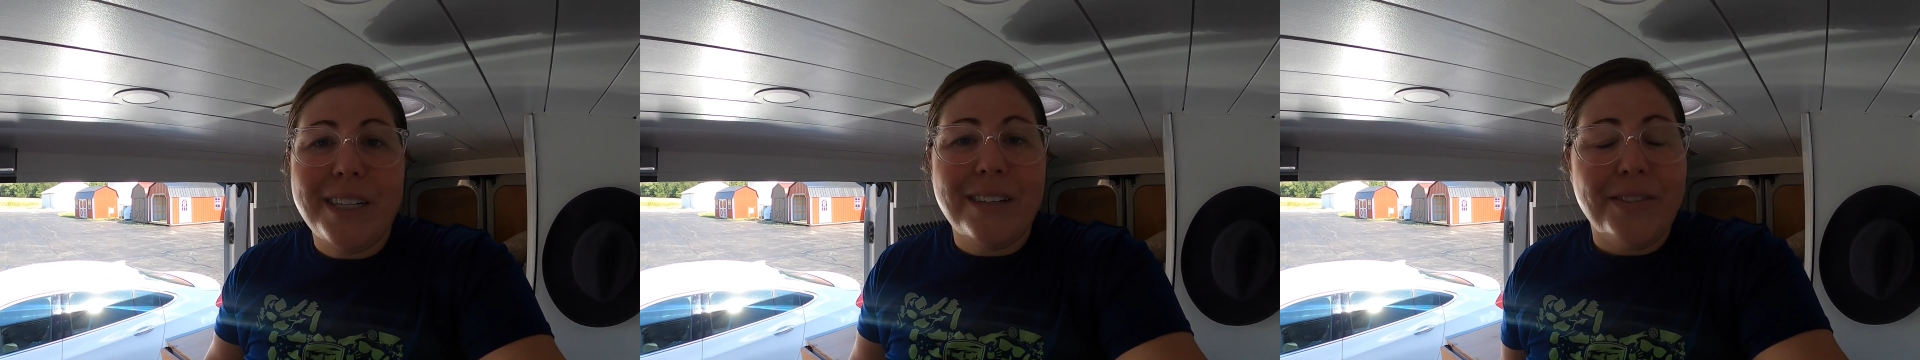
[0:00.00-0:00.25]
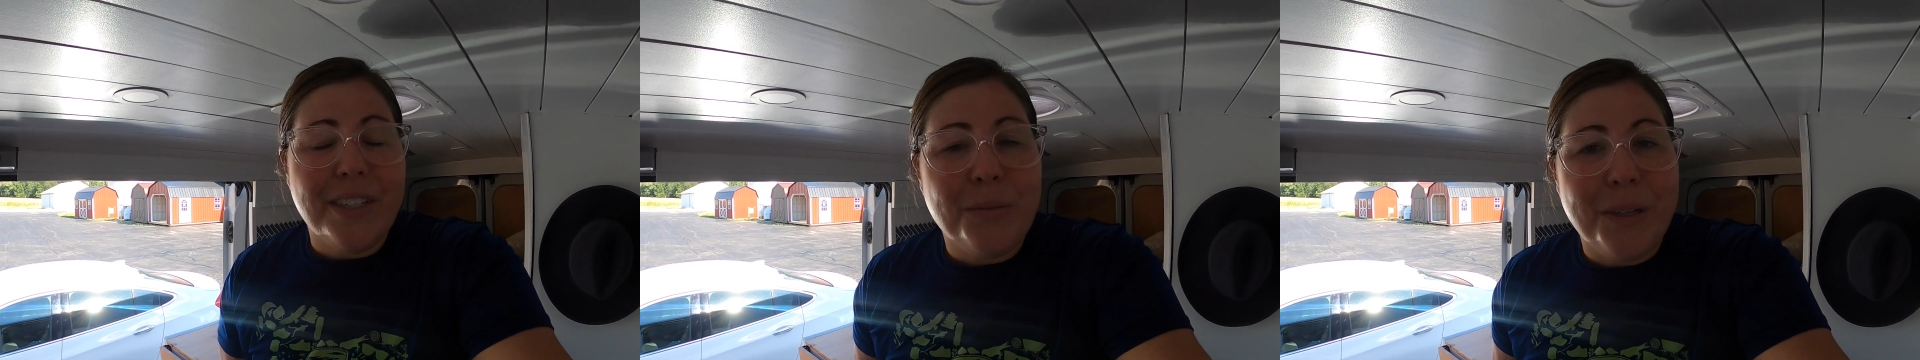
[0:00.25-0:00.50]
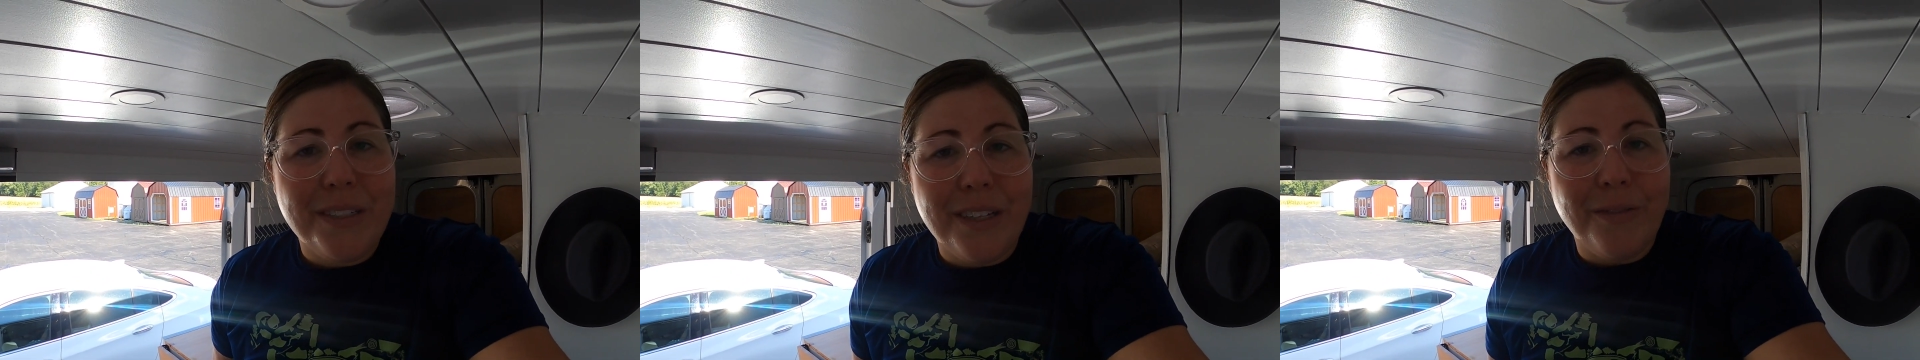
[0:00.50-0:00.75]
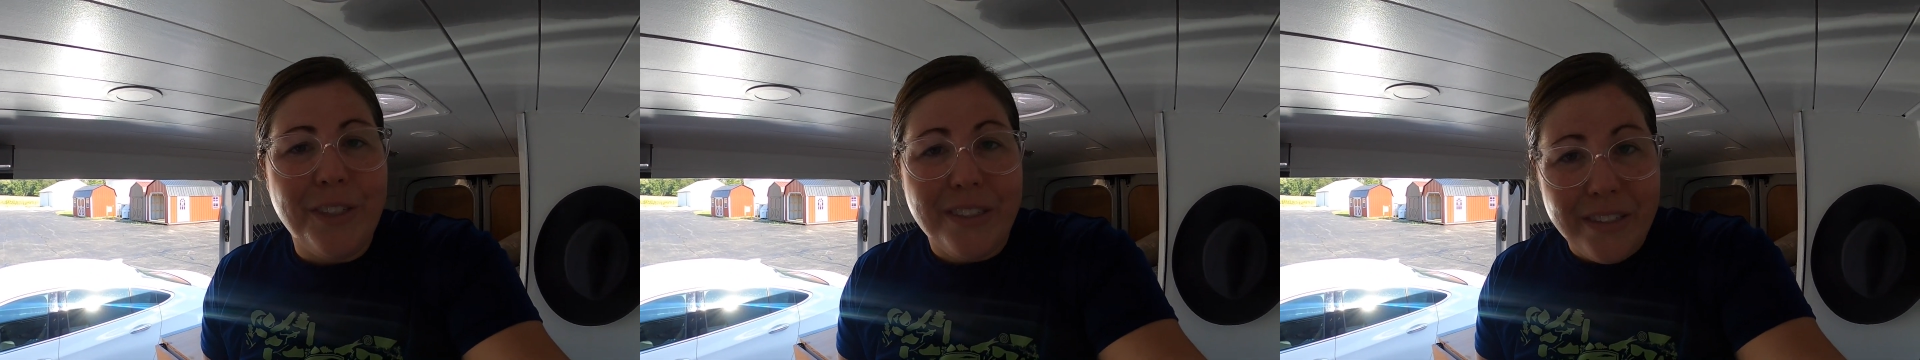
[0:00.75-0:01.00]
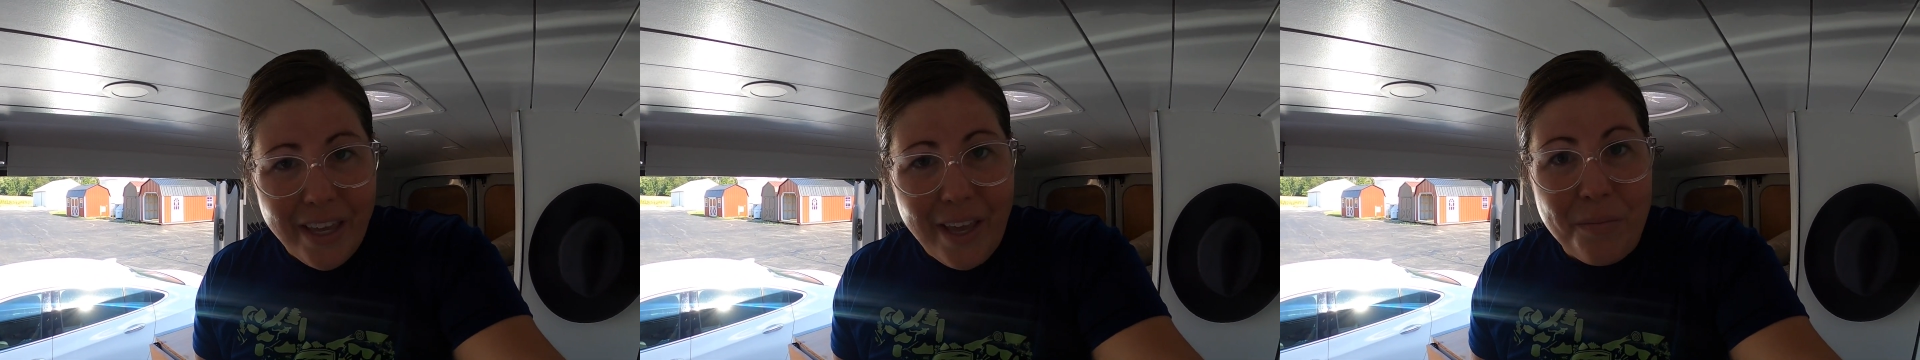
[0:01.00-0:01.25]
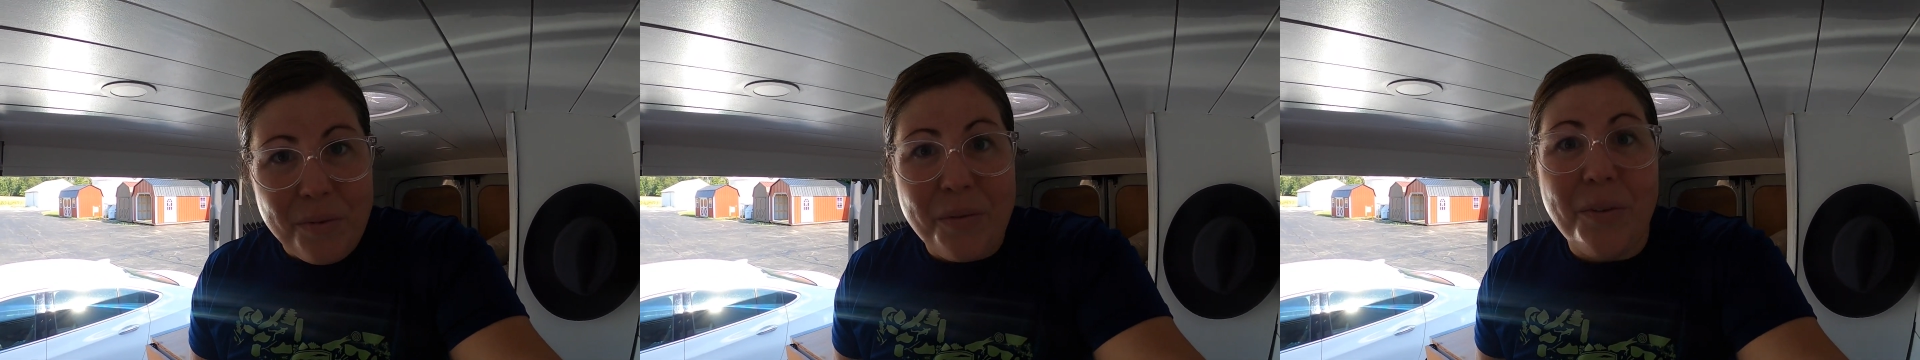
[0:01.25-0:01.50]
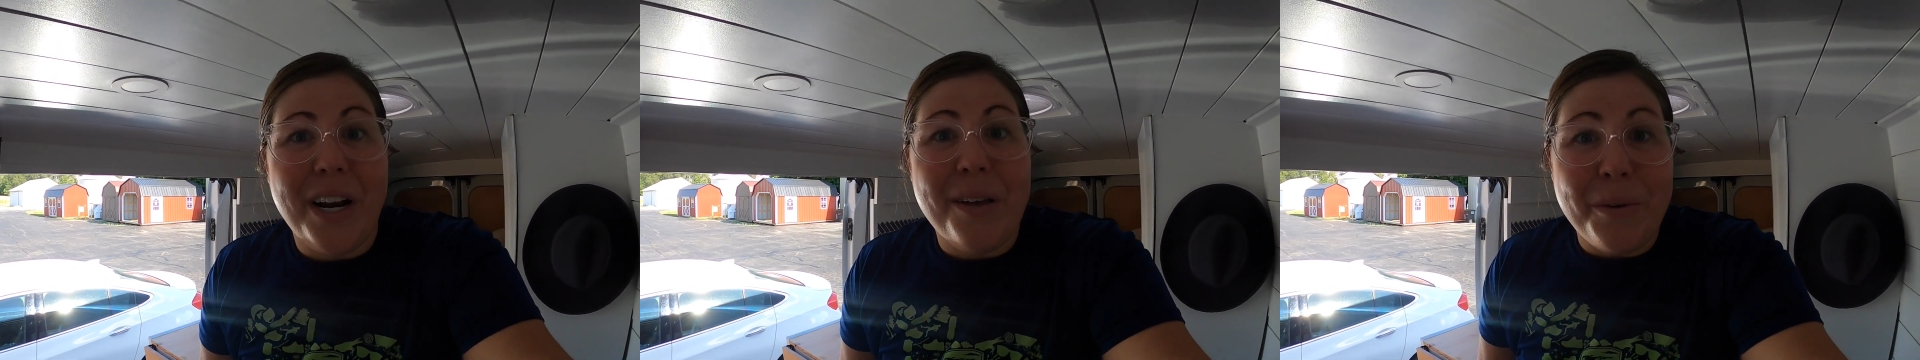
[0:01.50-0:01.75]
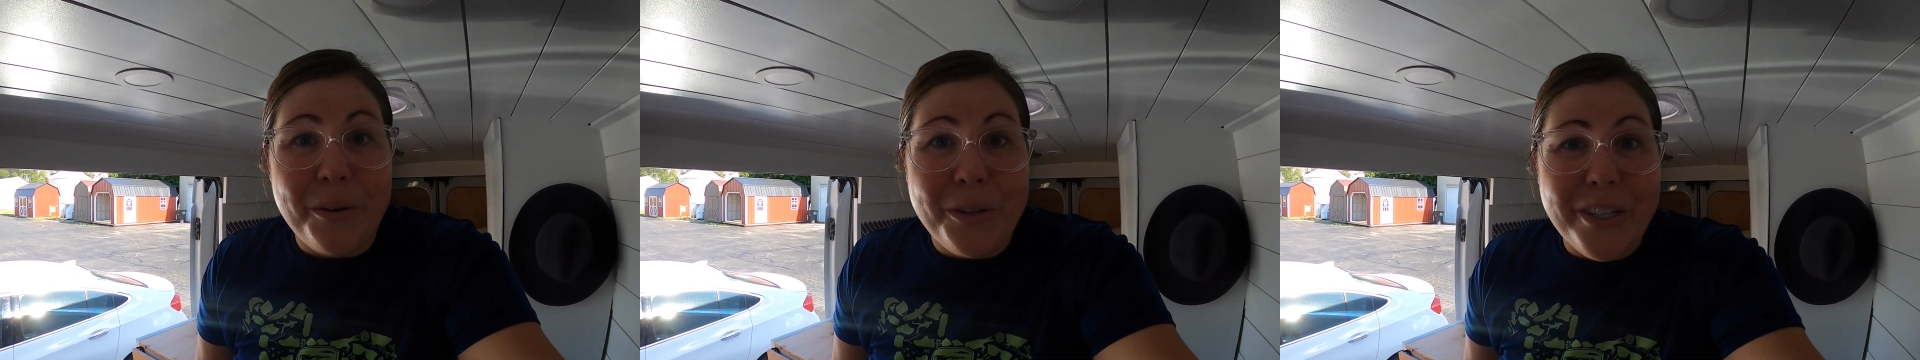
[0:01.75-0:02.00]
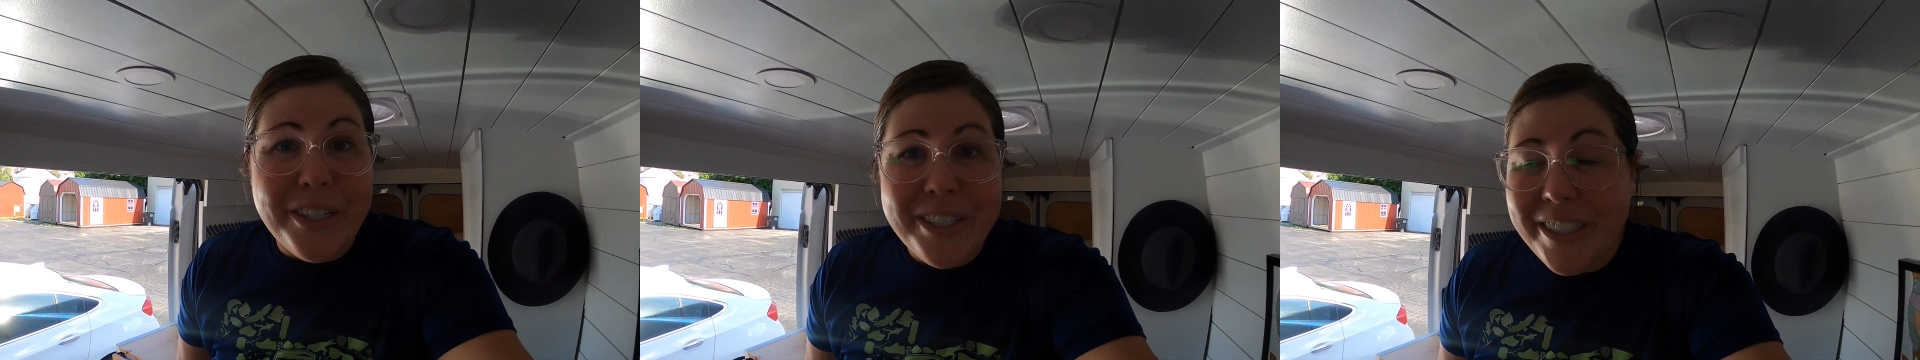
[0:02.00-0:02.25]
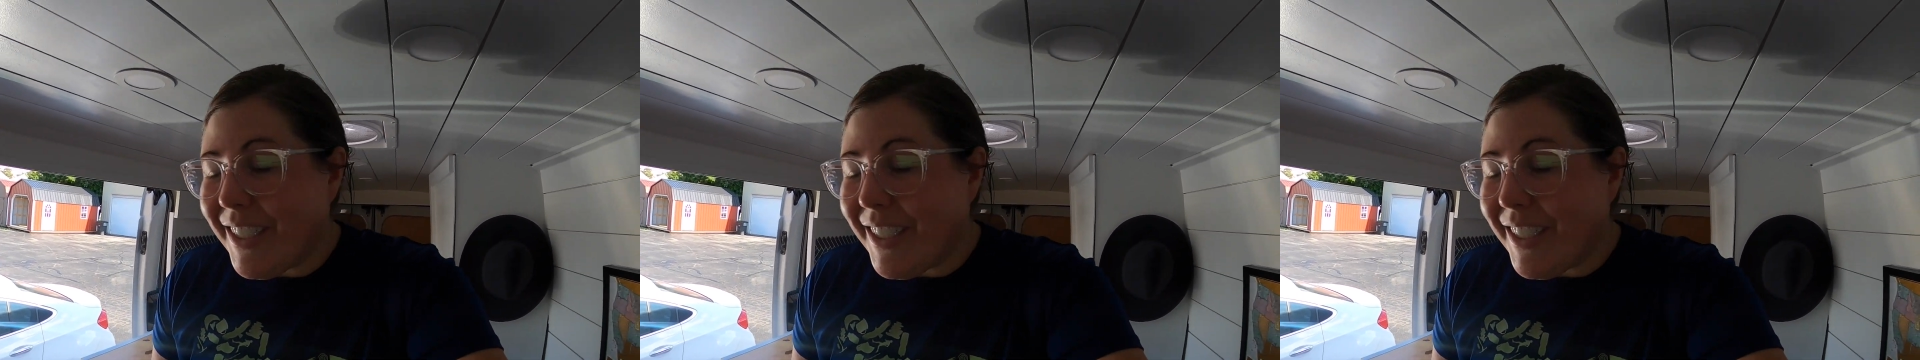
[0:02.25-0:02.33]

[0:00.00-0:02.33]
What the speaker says: convince myself to skip when I'm older.